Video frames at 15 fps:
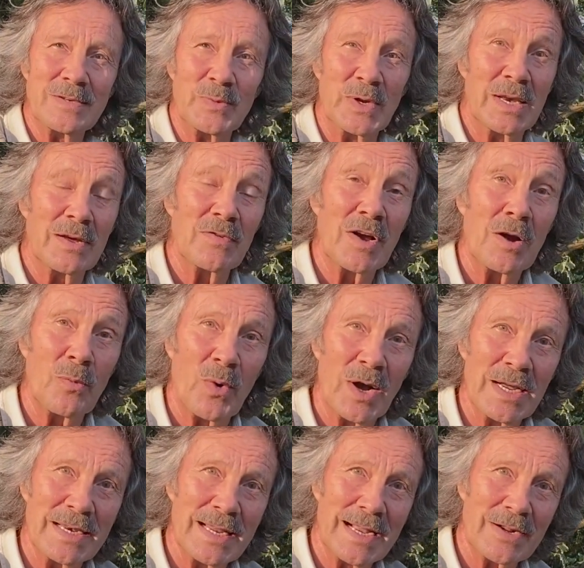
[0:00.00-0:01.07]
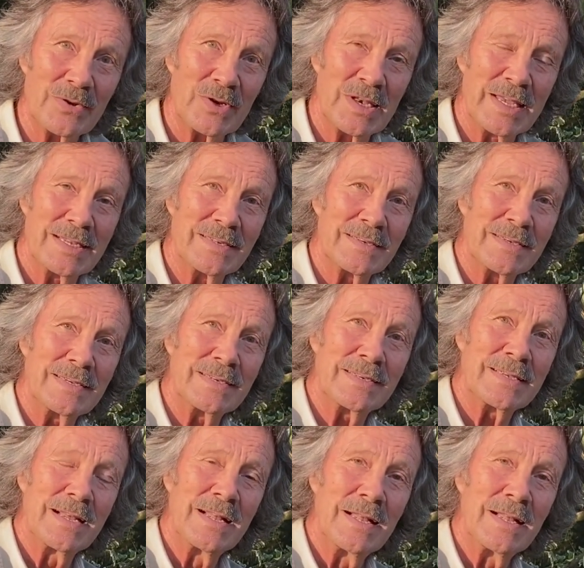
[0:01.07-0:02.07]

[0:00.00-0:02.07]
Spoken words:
we love our wide-angle lenses,